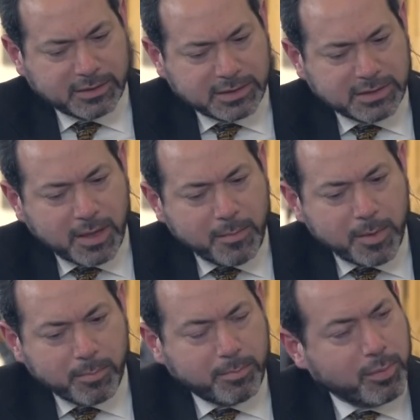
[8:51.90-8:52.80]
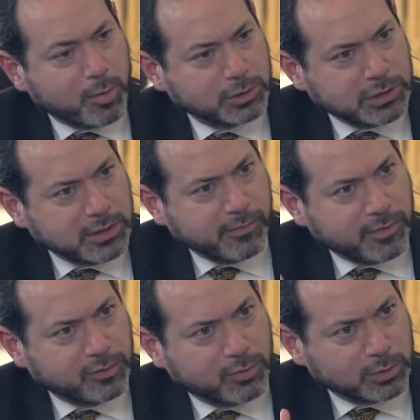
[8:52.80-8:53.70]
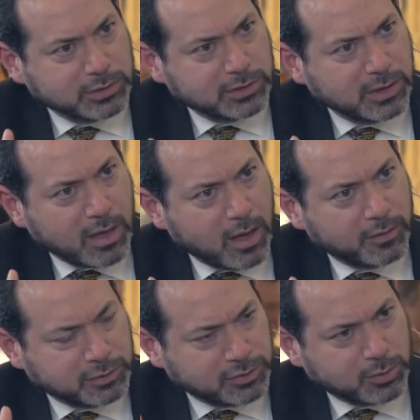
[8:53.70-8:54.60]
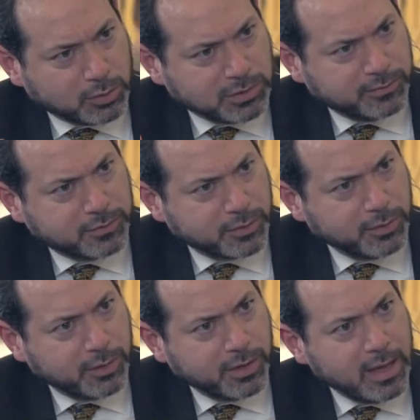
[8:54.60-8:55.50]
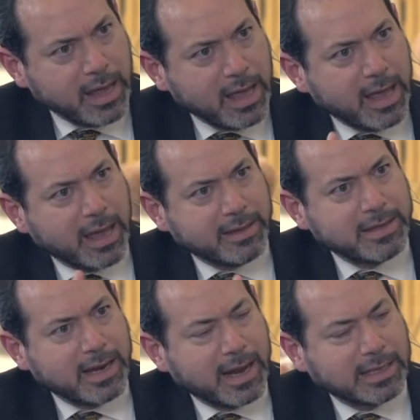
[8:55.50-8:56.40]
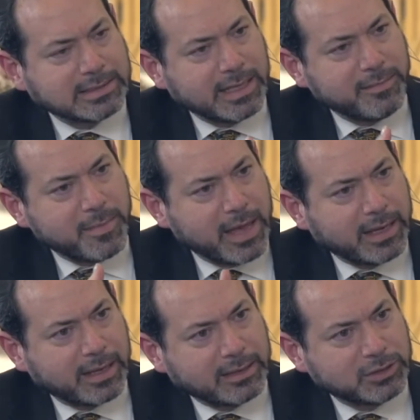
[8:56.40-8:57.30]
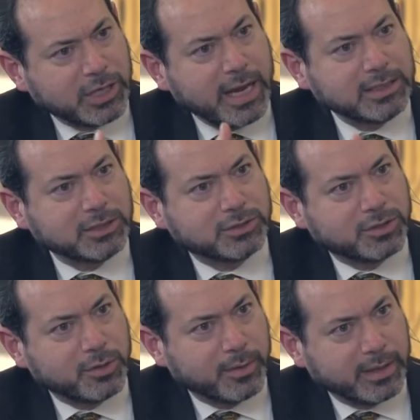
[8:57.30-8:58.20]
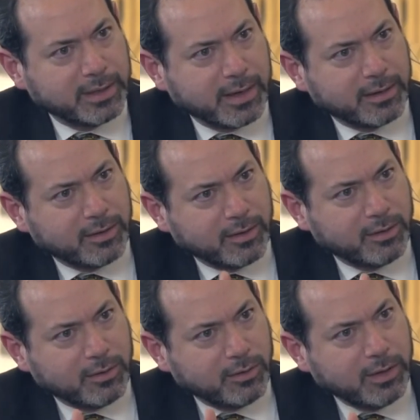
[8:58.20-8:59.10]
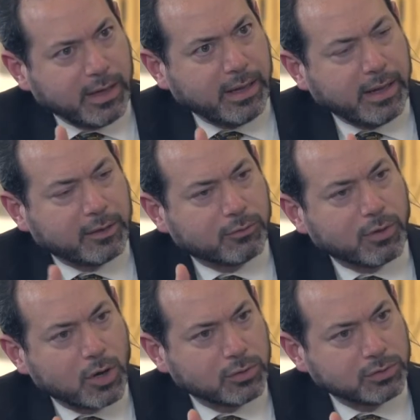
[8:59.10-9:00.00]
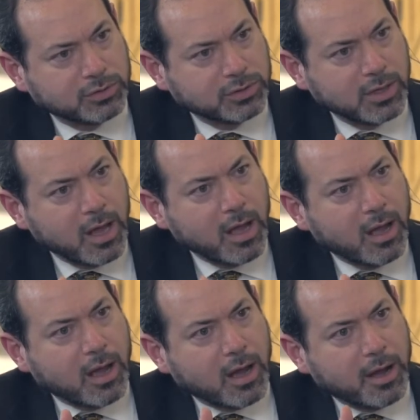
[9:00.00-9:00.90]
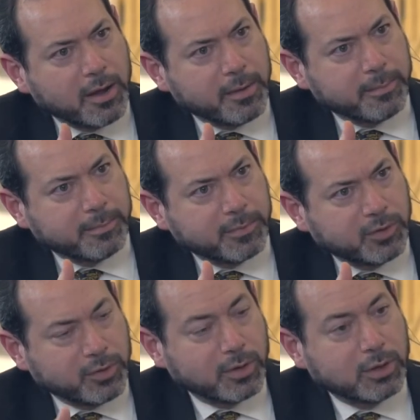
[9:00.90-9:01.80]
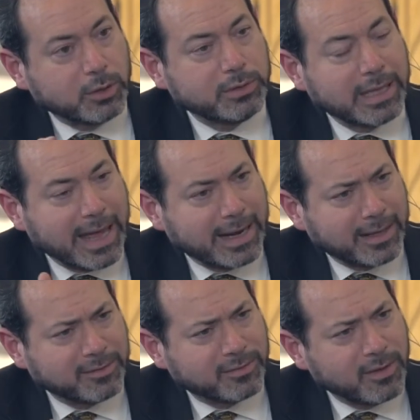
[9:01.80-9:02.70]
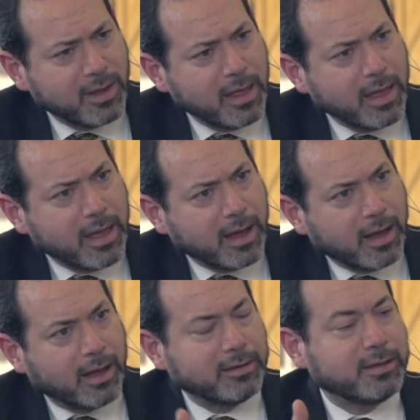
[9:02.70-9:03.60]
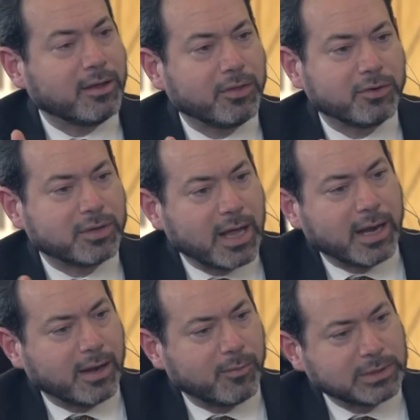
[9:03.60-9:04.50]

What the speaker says: some portion of the source of truth, and then as they make changes to it, it grows to include the edits until they're done,